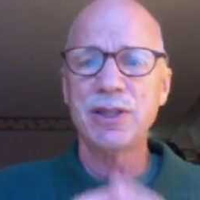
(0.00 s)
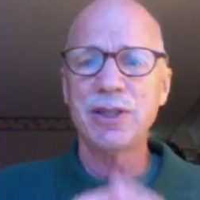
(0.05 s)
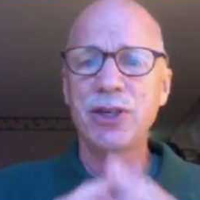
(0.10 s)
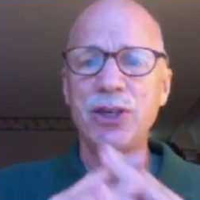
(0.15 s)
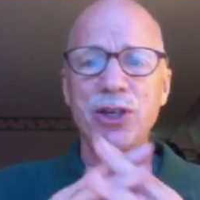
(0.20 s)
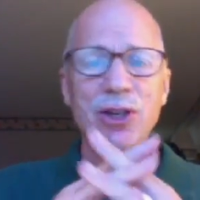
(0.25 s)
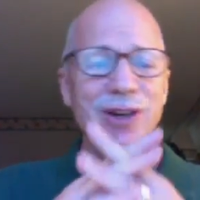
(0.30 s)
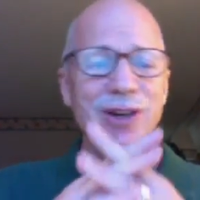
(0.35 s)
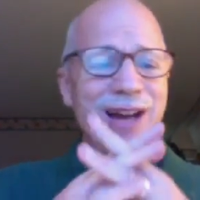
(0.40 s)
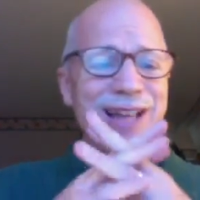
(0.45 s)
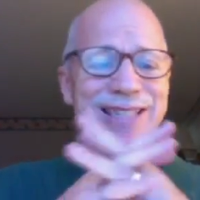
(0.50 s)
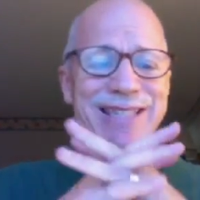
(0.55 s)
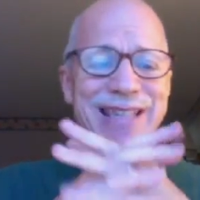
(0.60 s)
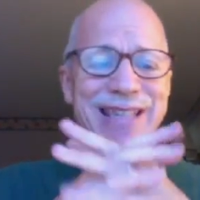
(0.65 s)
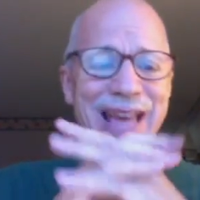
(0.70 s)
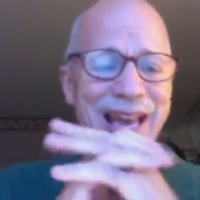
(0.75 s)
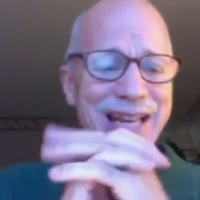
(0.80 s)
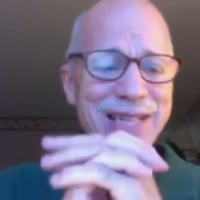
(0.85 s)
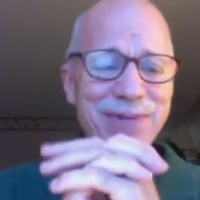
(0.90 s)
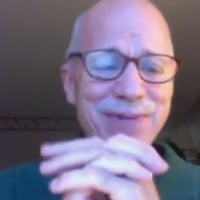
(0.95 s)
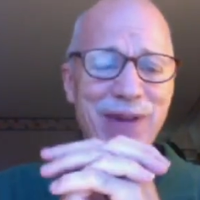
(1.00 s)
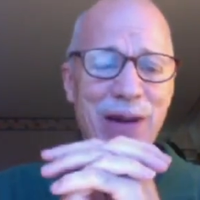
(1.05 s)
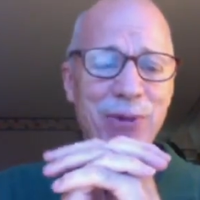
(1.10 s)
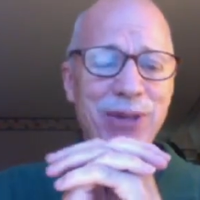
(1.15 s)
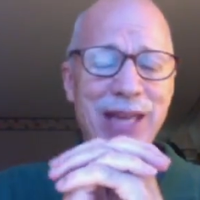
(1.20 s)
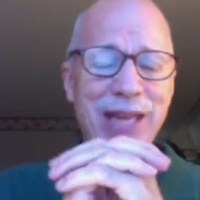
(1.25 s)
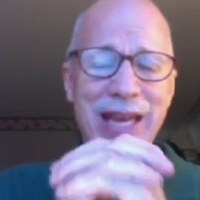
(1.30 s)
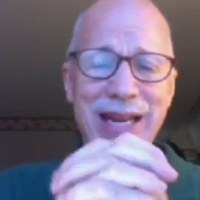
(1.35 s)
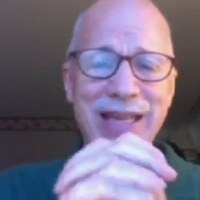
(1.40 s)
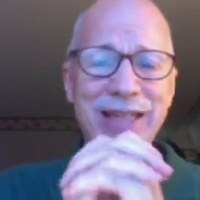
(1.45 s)
You're not satisfied
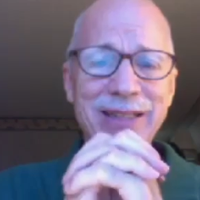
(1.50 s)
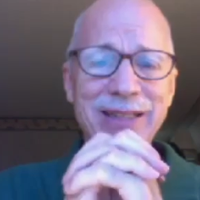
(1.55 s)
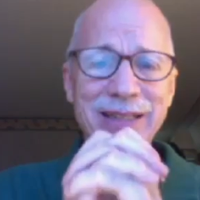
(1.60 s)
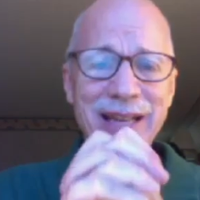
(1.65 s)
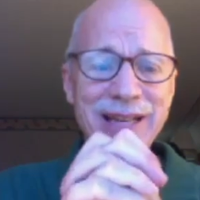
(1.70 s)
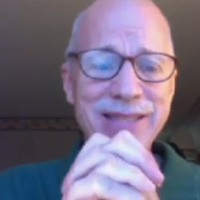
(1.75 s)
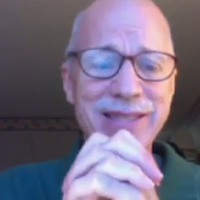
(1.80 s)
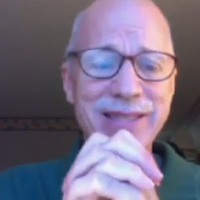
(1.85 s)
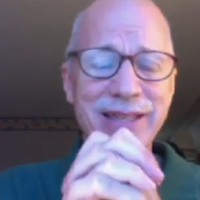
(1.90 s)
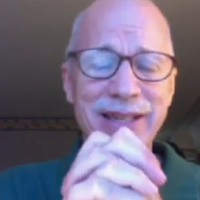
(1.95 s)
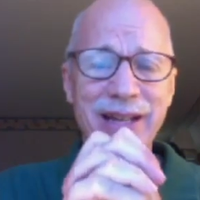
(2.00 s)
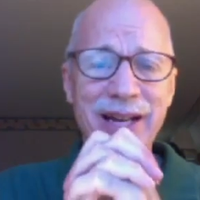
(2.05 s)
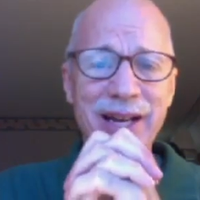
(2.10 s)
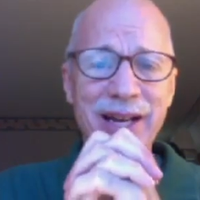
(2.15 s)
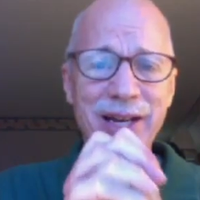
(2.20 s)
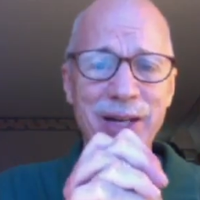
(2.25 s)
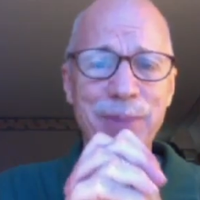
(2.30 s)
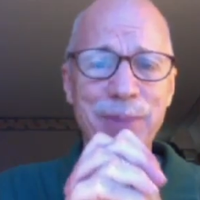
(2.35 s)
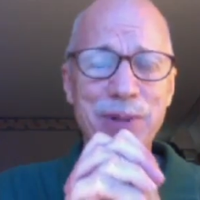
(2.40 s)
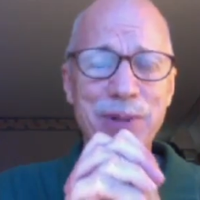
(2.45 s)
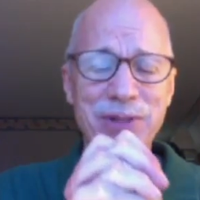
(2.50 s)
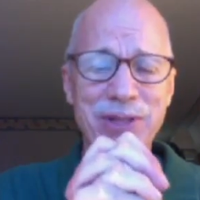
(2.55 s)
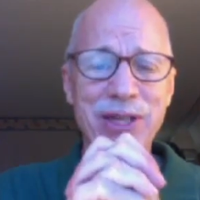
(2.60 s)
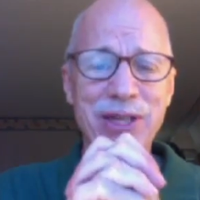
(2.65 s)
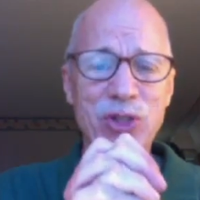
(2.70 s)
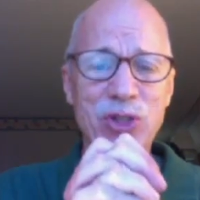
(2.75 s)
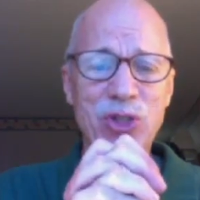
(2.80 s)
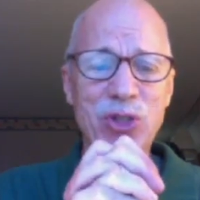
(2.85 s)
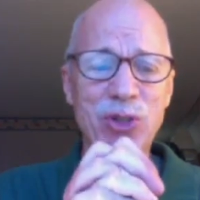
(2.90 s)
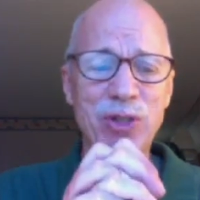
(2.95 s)
with anything less than
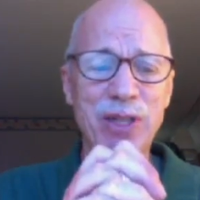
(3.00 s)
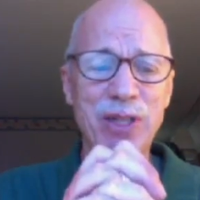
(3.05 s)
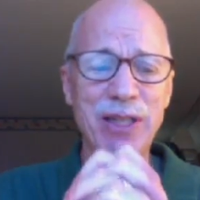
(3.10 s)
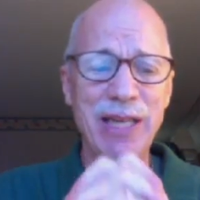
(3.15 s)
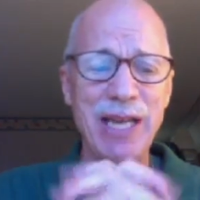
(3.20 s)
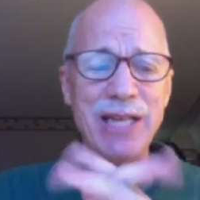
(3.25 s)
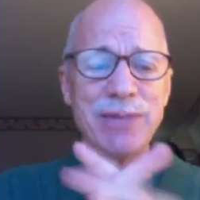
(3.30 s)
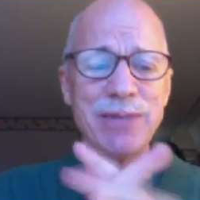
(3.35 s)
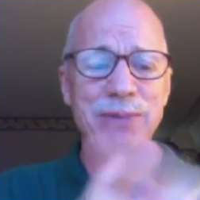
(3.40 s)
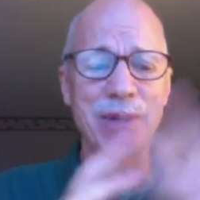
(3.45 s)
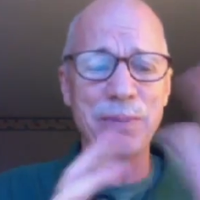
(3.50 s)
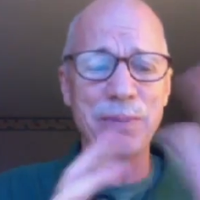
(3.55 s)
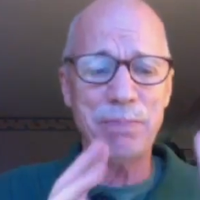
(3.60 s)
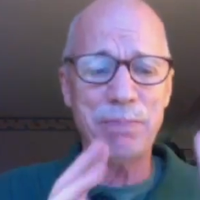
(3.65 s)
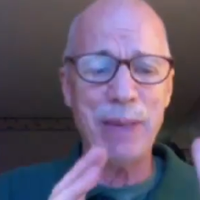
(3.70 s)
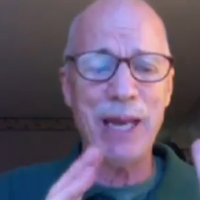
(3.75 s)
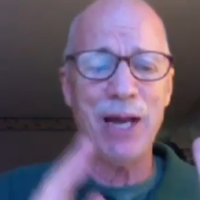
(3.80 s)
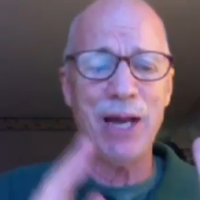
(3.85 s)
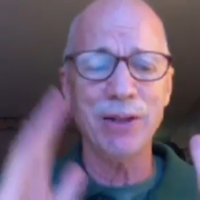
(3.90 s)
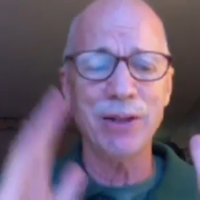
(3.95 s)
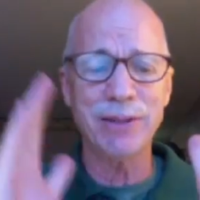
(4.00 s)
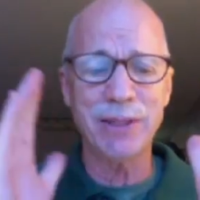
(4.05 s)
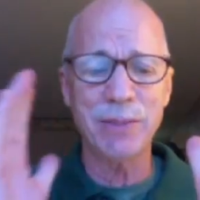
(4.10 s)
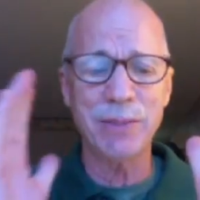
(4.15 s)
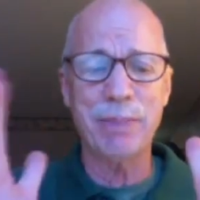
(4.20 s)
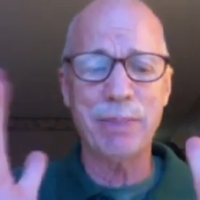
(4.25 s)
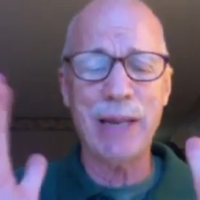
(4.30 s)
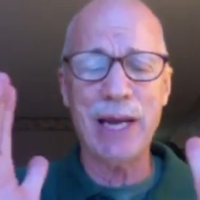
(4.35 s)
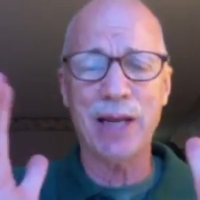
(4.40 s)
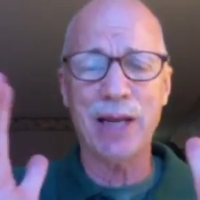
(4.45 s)
100% student engagement,
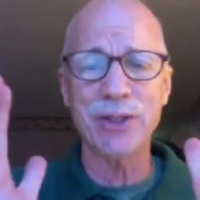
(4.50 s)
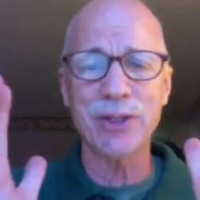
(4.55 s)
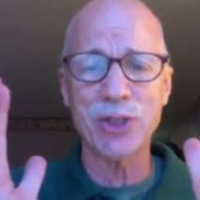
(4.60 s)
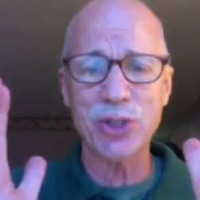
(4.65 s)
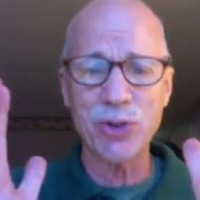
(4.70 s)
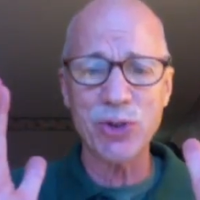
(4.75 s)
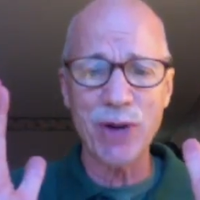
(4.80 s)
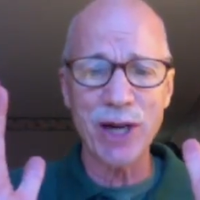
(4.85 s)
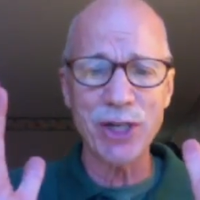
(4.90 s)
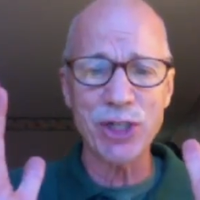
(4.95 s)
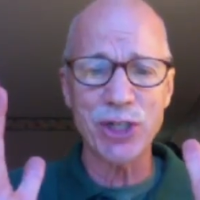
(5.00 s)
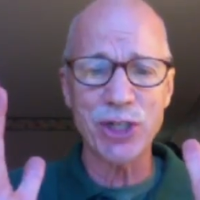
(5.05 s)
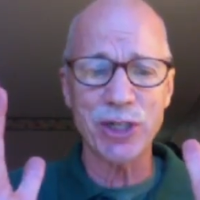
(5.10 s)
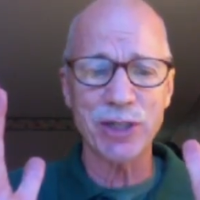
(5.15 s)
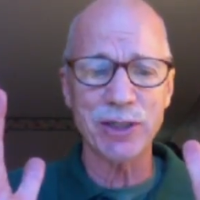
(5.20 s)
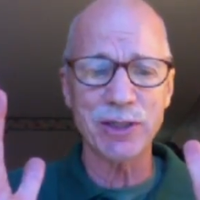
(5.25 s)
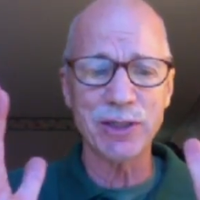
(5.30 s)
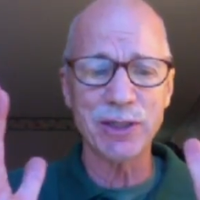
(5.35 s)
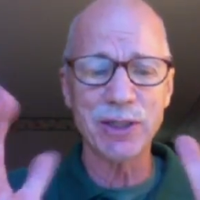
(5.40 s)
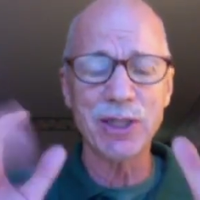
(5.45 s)
bell-to-bell instruction.